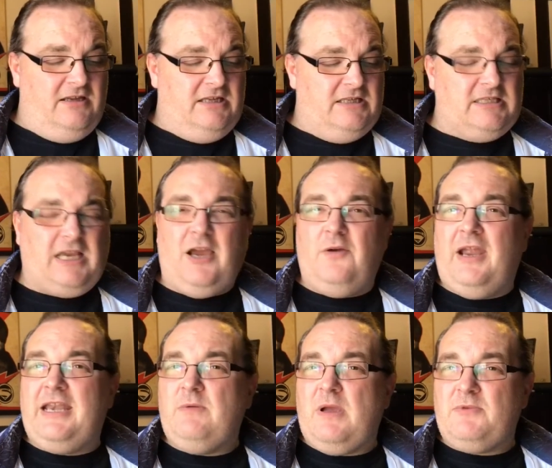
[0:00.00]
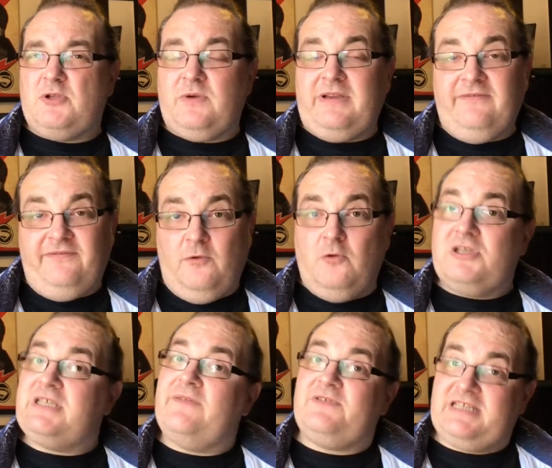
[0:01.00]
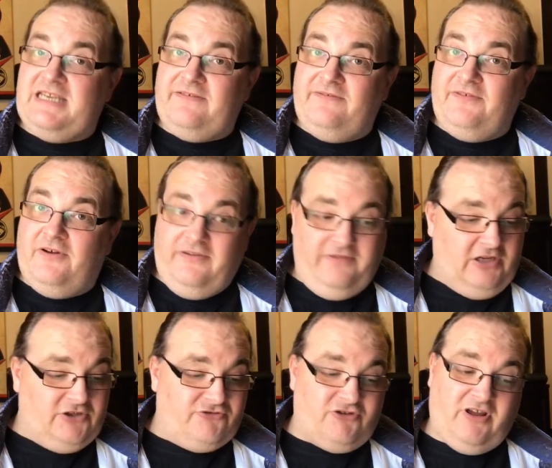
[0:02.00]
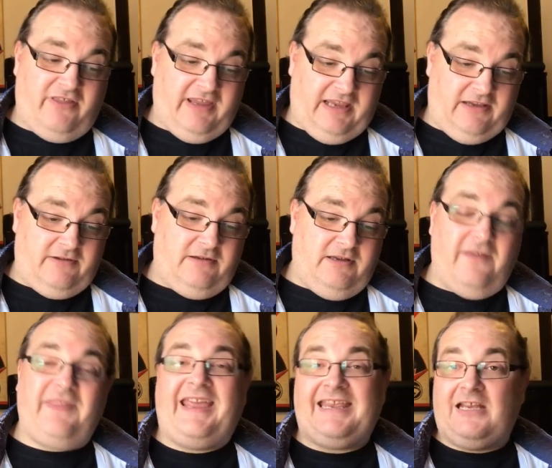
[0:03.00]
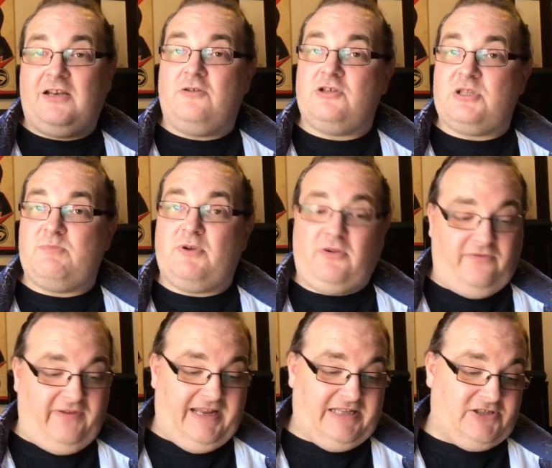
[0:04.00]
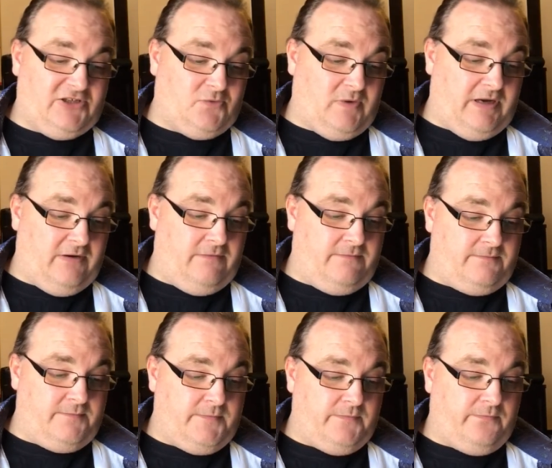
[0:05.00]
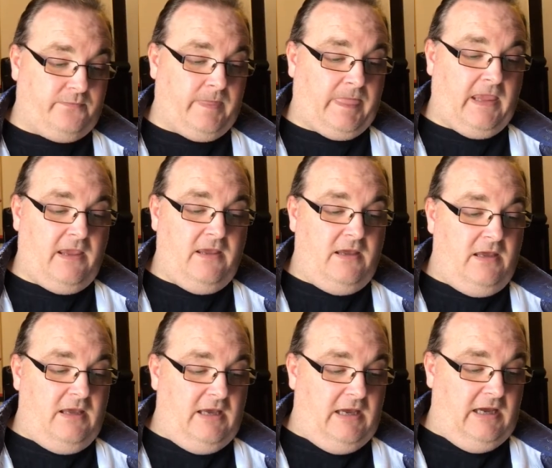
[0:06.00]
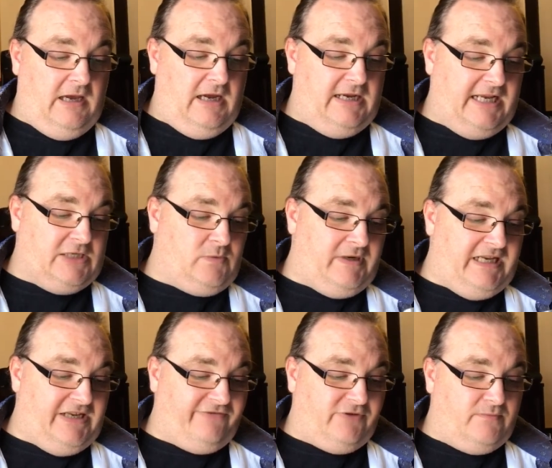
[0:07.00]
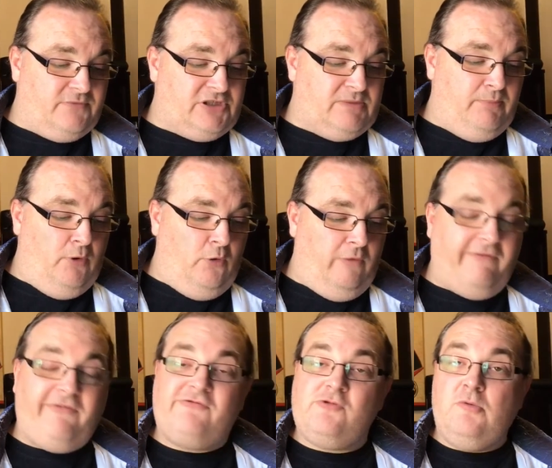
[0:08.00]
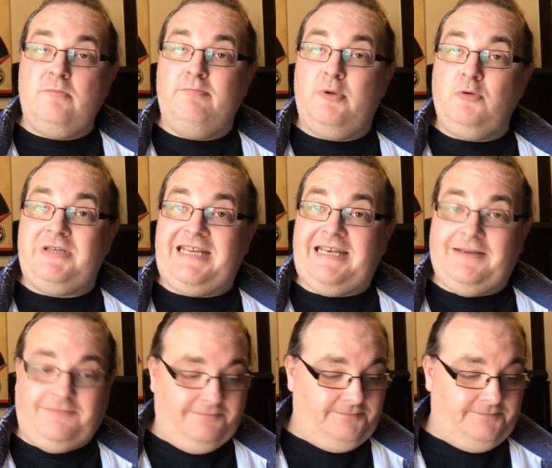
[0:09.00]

So anywhere between 470 and 500, I think. And that includes the blue fans as well. Next one is from Support Fruit Bootin.